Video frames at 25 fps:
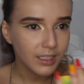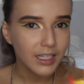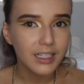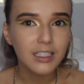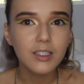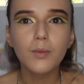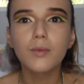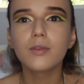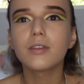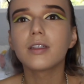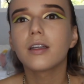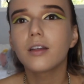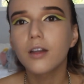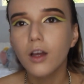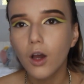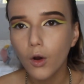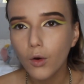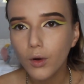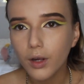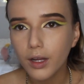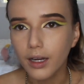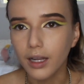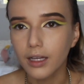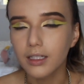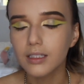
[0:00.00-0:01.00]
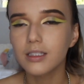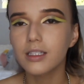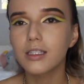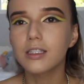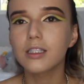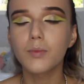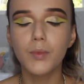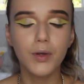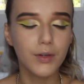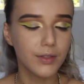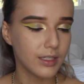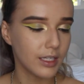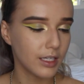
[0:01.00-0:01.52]
It smells like coconuts. It
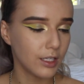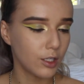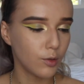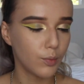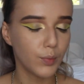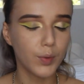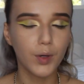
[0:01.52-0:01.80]
smells like you